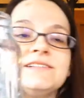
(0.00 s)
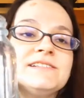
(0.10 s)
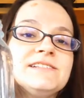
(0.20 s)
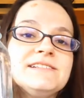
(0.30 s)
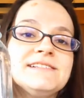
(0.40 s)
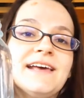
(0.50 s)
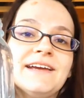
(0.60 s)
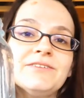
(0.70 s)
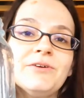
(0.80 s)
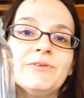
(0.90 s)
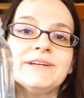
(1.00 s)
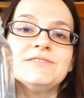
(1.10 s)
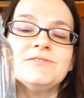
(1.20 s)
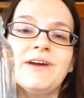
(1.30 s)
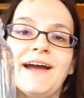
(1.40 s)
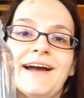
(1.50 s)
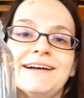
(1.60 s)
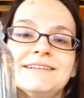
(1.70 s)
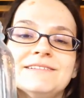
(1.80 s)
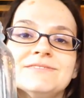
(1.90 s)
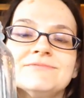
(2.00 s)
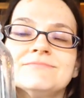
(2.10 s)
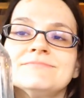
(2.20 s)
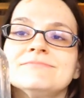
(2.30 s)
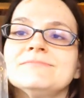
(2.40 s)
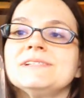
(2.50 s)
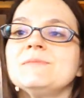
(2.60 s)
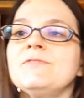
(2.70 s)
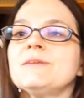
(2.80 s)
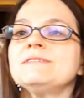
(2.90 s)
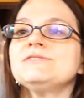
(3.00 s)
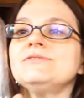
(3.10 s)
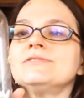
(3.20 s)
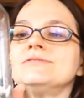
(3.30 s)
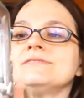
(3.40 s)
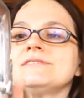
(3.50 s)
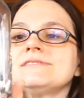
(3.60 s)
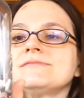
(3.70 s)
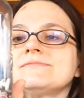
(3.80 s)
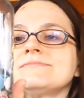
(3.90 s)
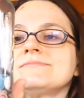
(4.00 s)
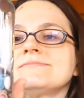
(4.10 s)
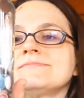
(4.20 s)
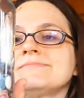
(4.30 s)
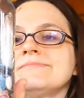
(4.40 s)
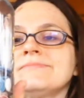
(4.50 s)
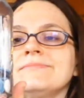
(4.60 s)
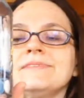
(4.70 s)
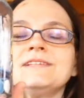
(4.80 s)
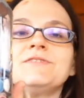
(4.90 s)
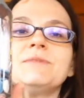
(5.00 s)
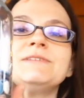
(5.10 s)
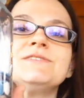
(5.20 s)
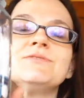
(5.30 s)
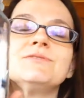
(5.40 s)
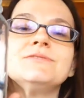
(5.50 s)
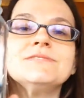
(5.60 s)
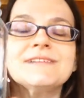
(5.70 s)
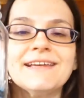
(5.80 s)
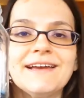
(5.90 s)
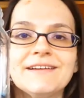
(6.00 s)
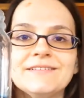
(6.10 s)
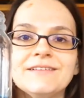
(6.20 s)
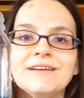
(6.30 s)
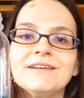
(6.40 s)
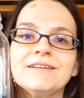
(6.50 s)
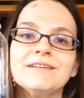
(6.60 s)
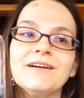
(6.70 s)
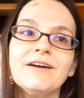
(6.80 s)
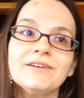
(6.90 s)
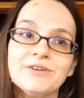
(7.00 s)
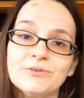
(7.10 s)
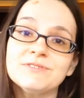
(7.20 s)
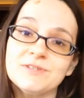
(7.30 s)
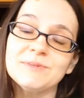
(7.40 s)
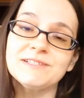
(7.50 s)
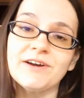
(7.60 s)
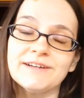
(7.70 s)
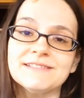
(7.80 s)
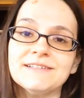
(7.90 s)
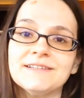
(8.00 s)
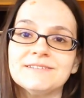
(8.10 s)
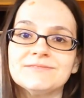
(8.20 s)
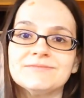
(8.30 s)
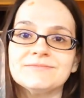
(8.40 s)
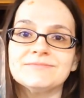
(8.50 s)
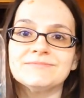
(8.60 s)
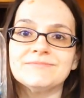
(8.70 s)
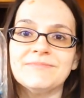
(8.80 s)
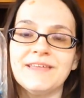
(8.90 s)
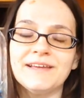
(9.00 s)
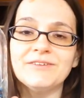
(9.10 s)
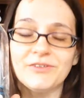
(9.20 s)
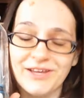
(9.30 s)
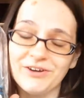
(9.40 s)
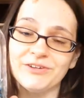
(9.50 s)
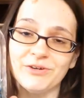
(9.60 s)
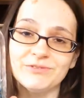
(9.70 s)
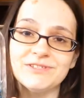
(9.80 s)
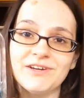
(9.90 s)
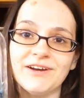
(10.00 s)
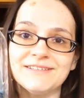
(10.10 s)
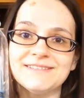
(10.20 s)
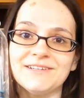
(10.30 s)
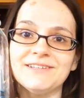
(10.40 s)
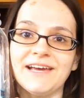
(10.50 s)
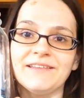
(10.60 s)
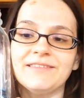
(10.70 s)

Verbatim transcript: She's then going to add some pharmaceuticals. These pharmaceuticals, again, are known to be toxic. They, they are known to cause cell death.